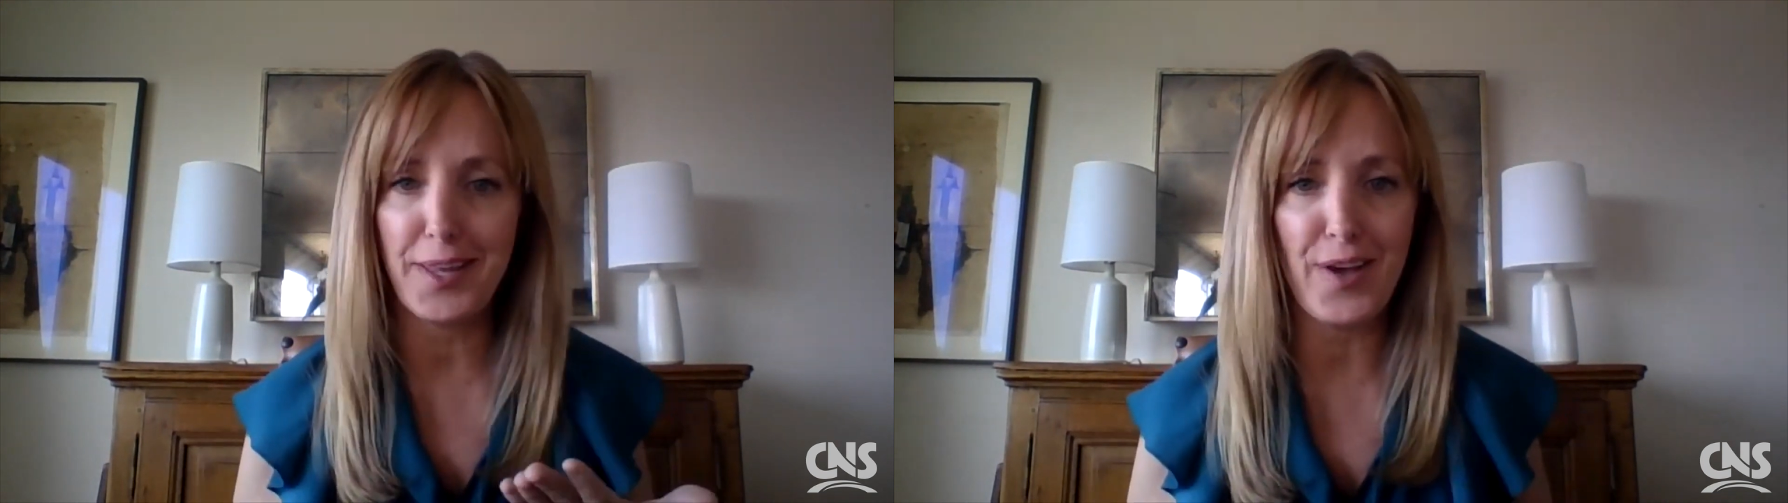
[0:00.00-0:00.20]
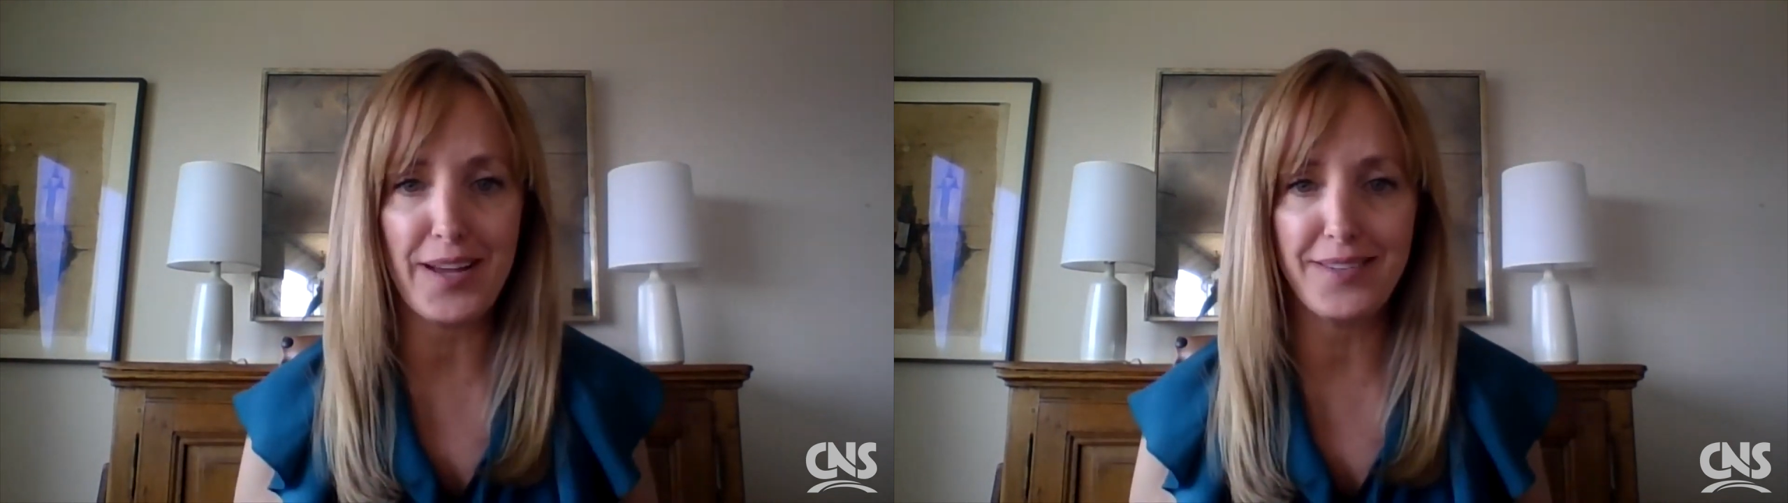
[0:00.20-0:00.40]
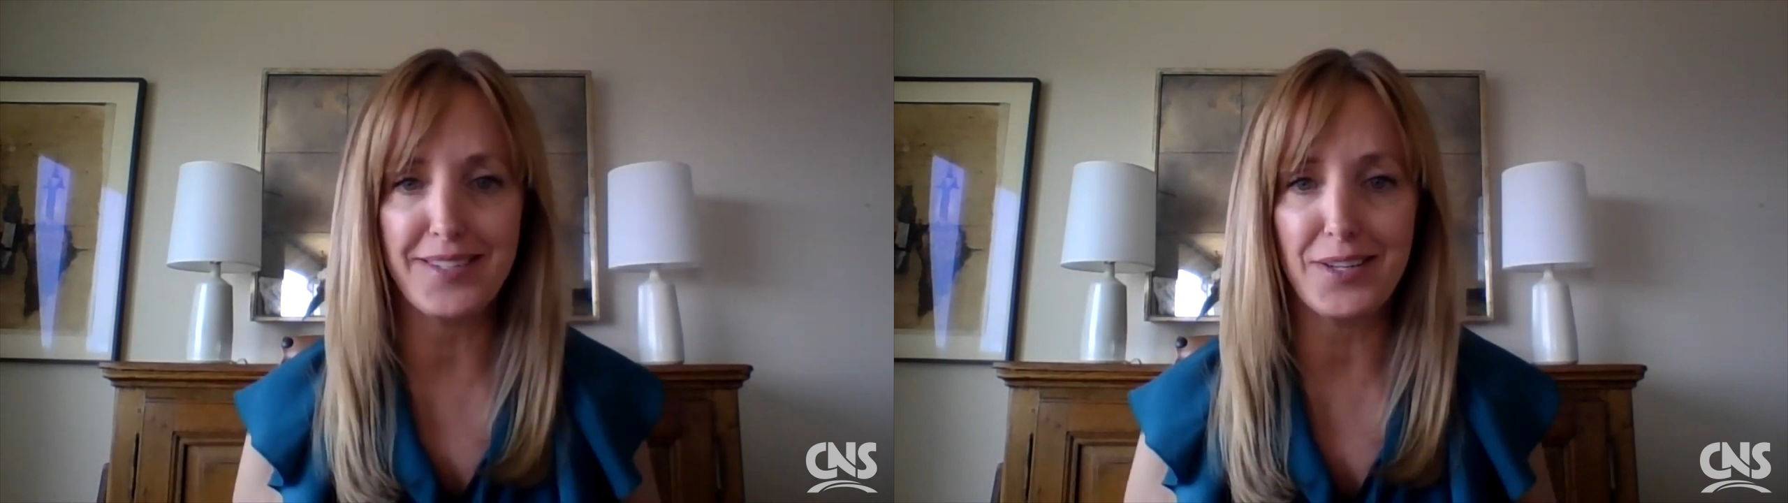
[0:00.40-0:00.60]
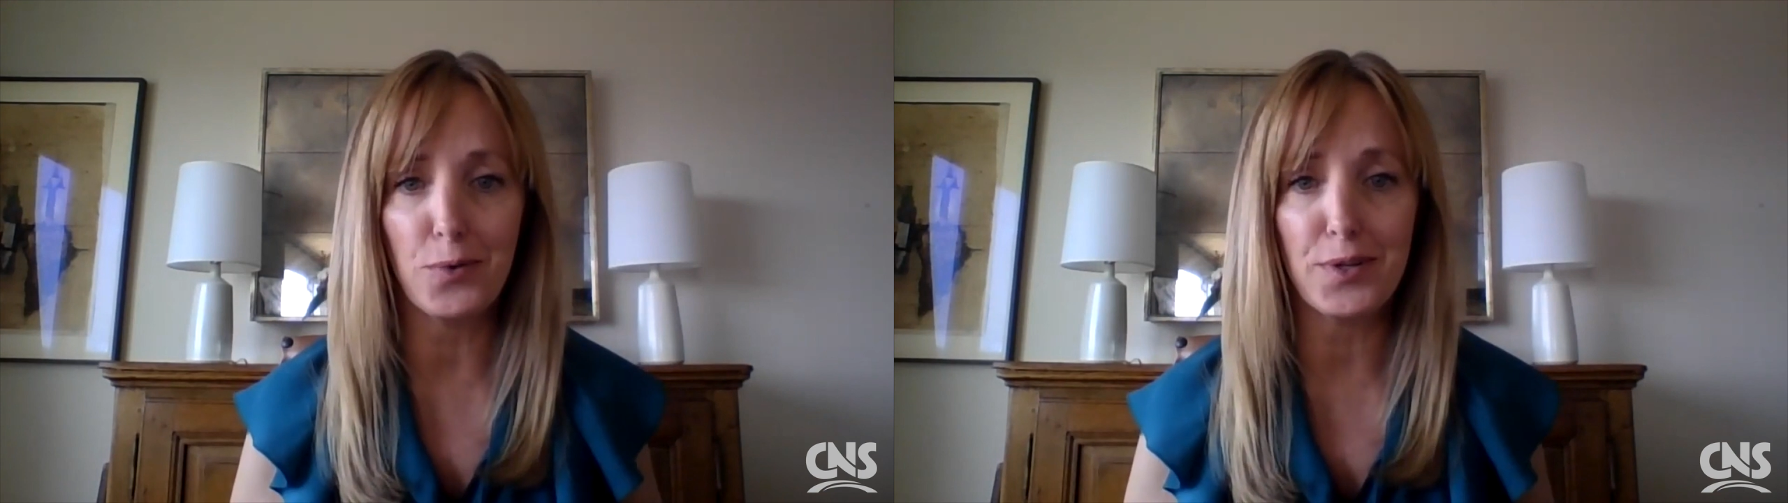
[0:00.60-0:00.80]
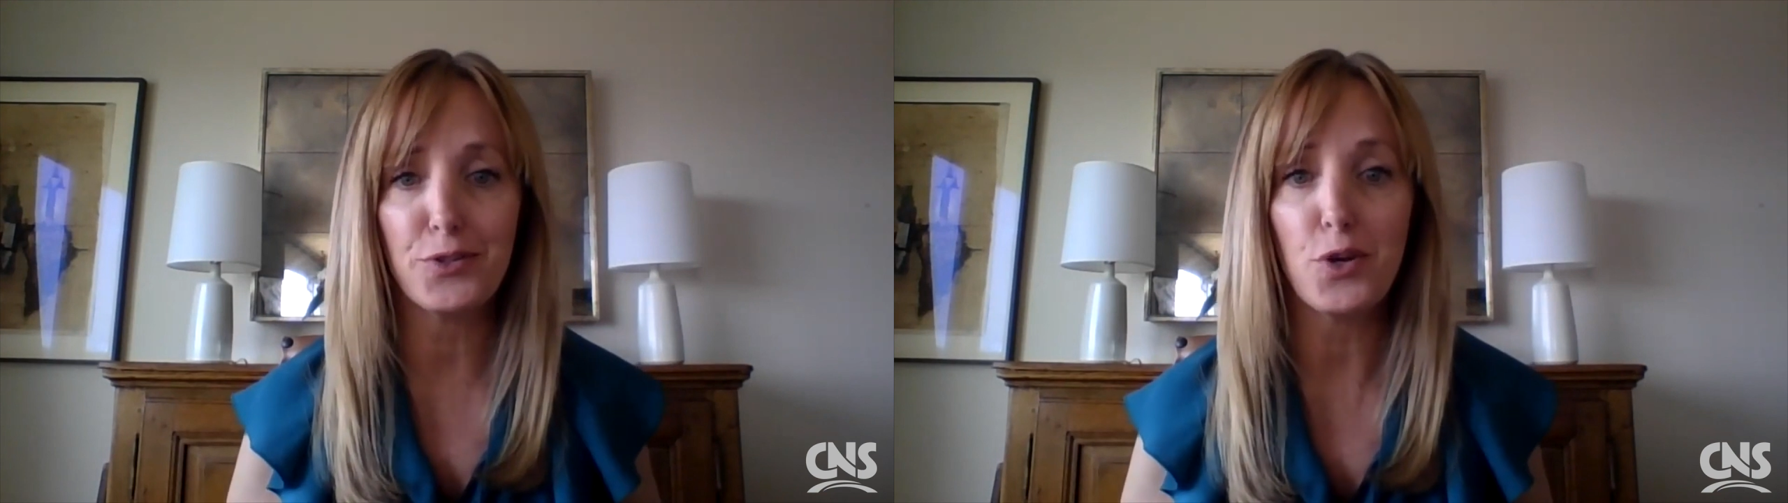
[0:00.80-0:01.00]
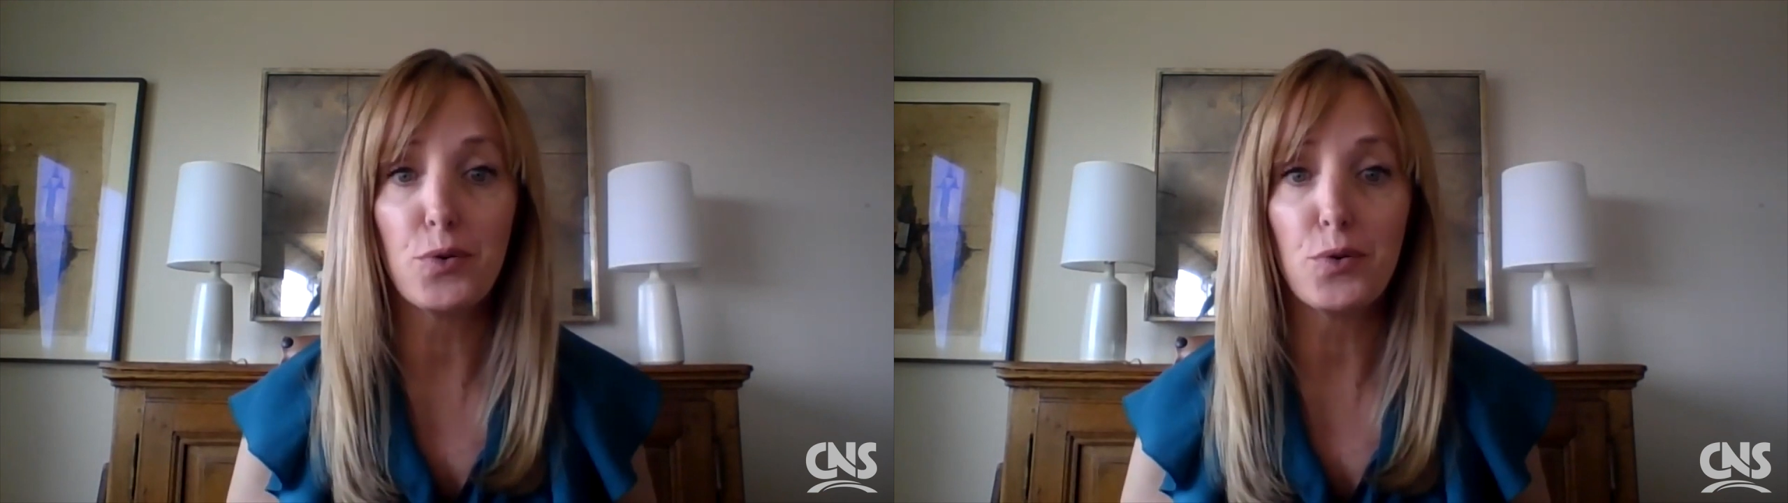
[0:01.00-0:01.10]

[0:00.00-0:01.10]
had to deal with so